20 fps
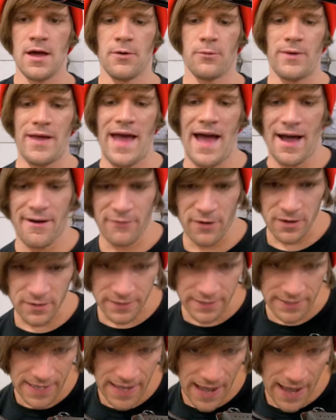we have our
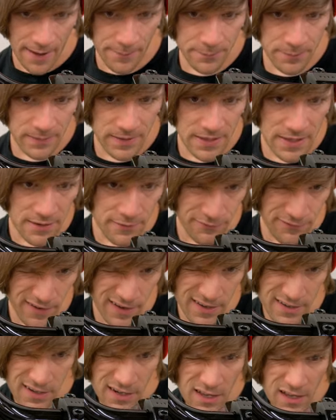gap
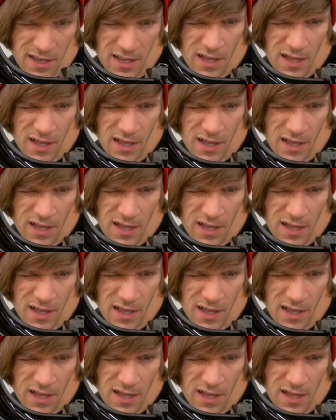even,